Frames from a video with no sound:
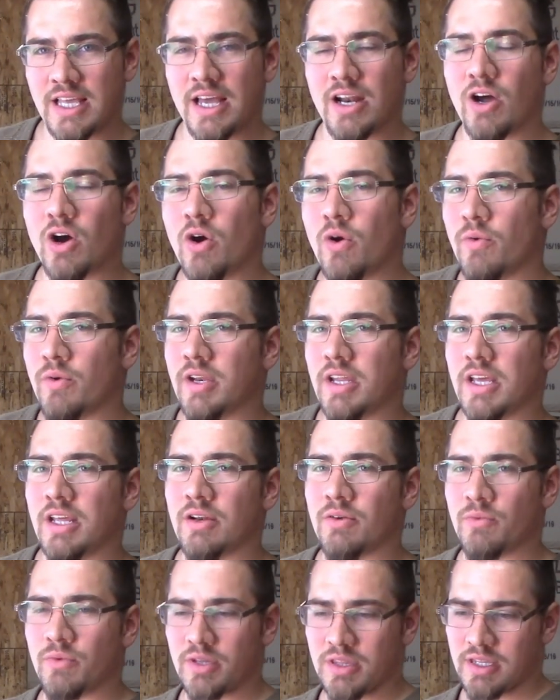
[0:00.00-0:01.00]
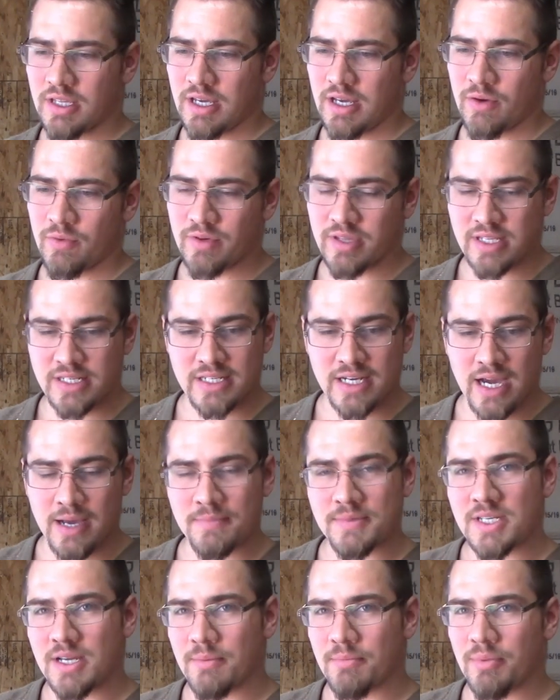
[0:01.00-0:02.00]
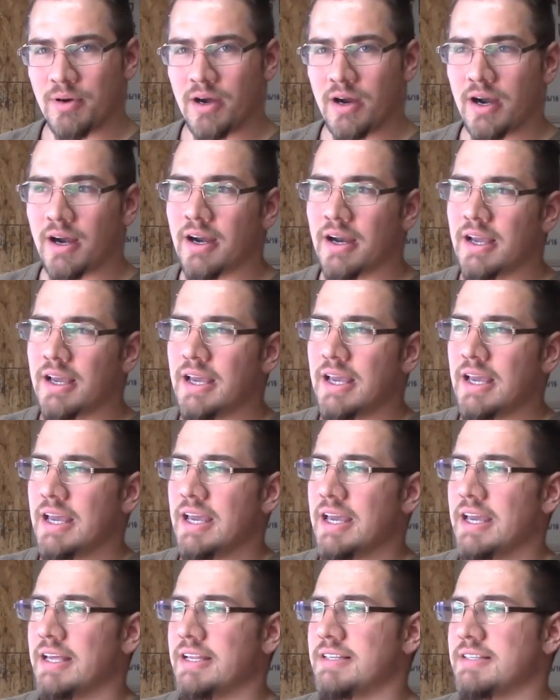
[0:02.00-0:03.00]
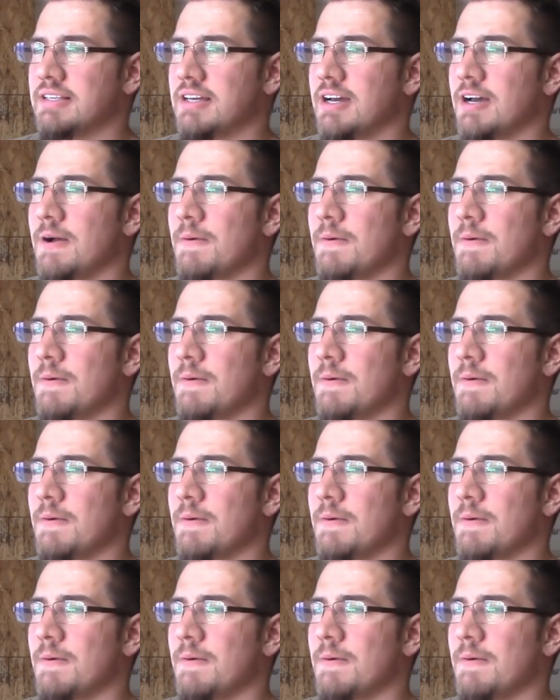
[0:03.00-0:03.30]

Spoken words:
that honed in with a dime tip bar, it